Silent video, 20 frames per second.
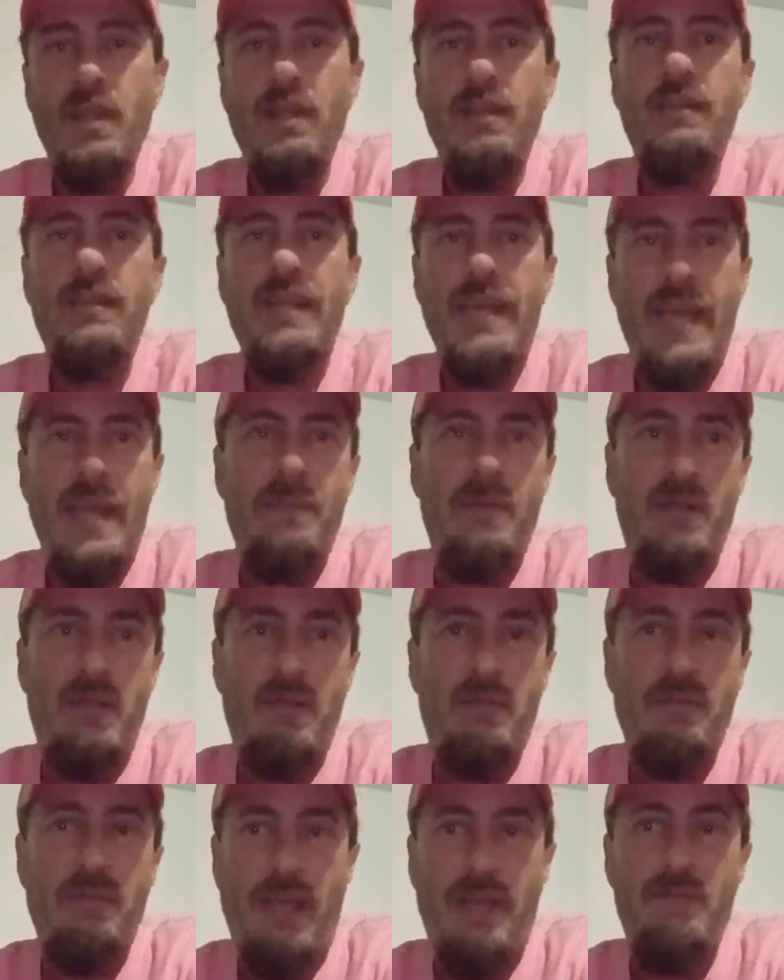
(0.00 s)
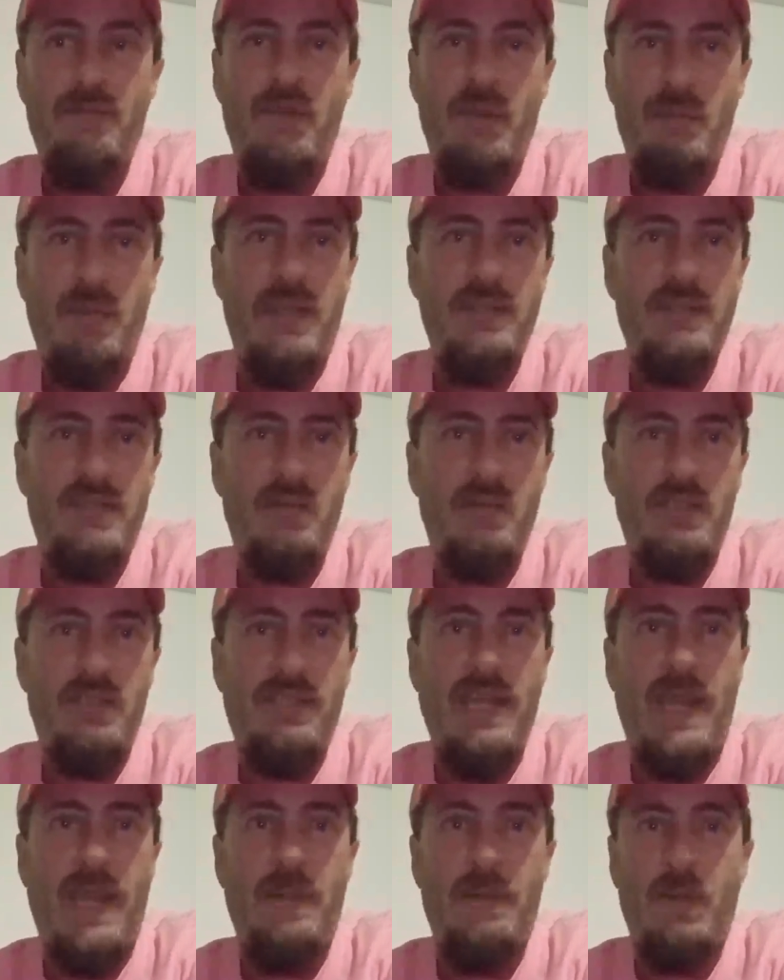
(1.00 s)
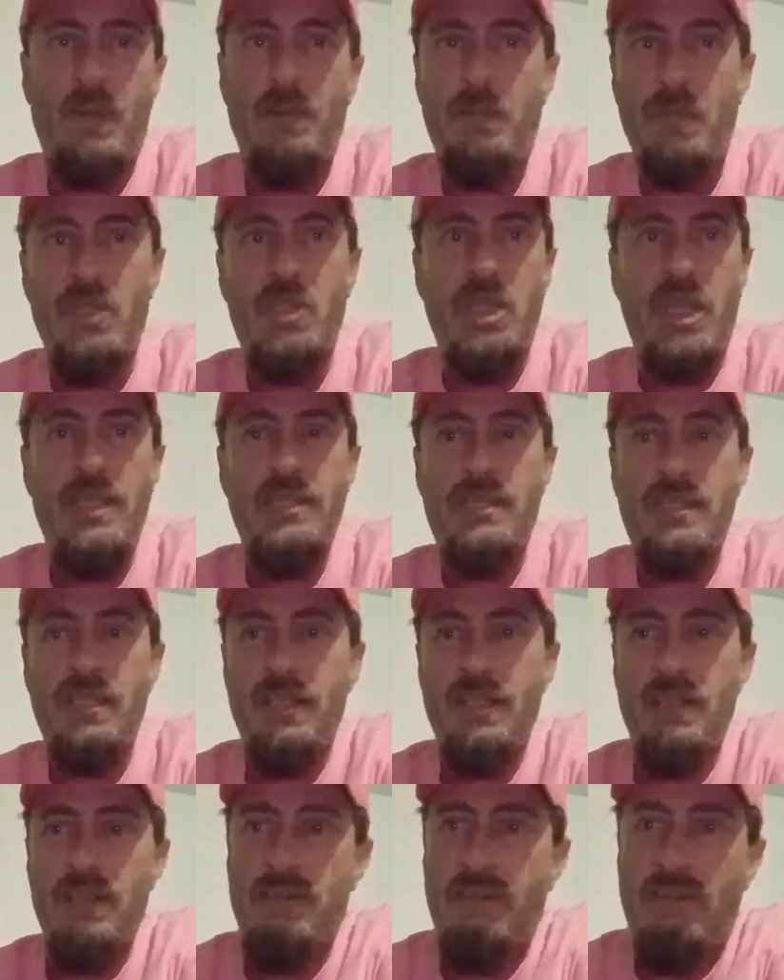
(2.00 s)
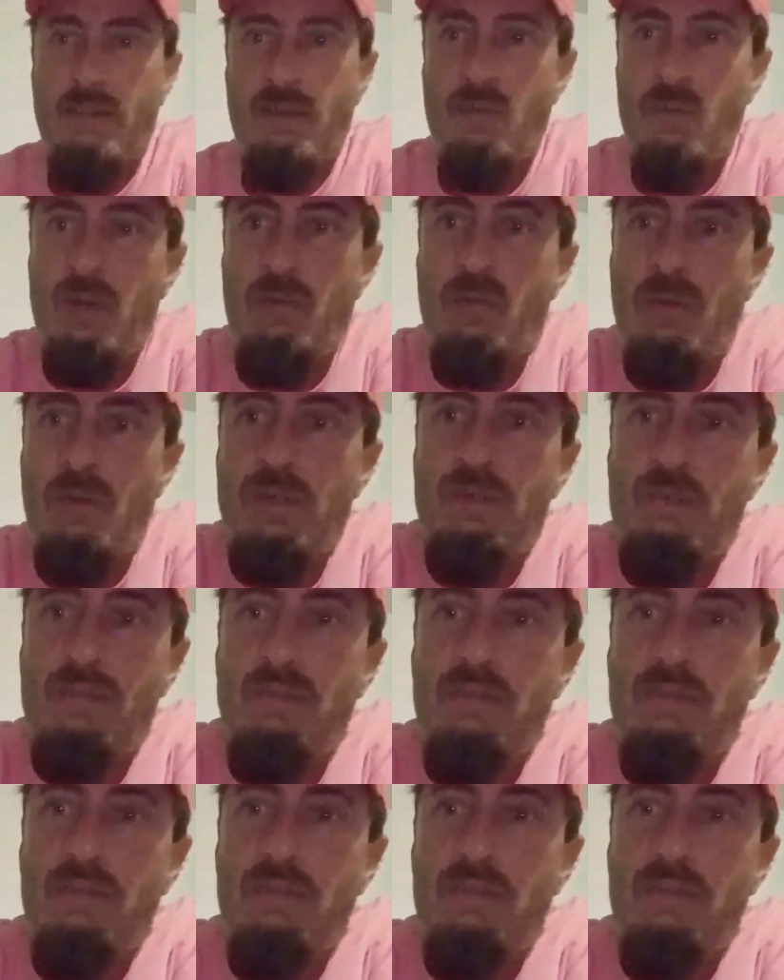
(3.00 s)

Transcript: Dabr. I've replaced it with Dabr, but Jason is the real one.